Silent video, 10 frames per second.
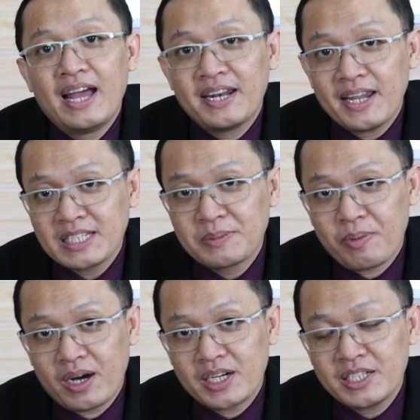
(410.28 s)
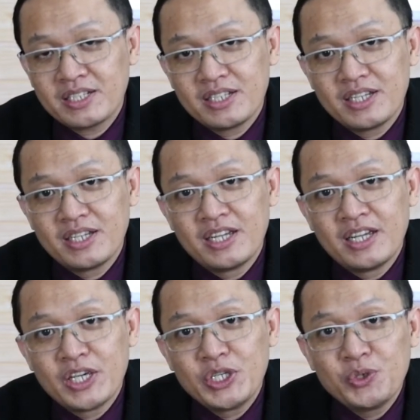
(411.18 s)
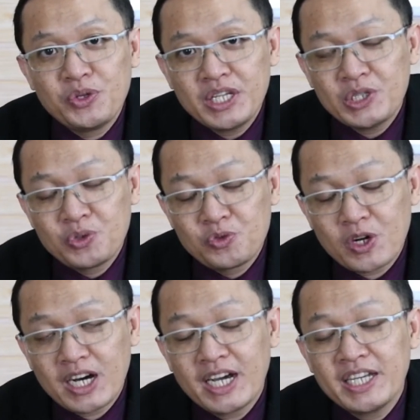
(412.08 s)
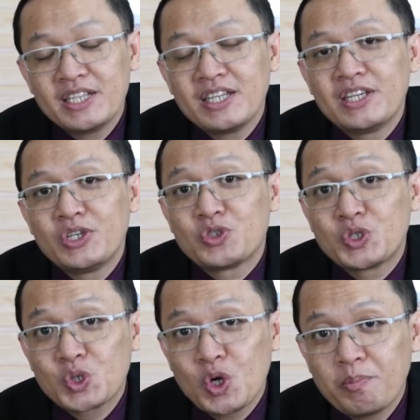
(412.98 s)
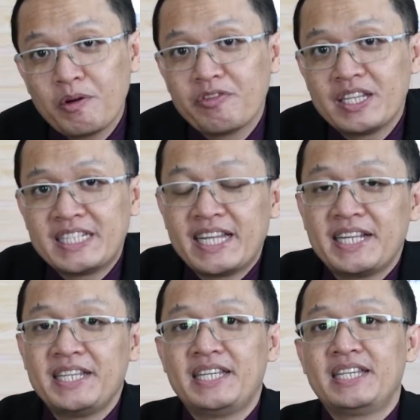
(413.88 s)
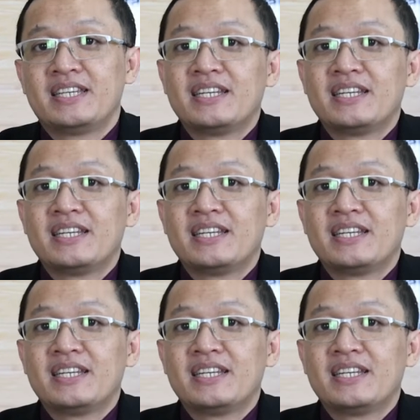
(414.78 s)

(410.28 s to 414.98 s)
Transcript: Next part, you need to write your scope of the study.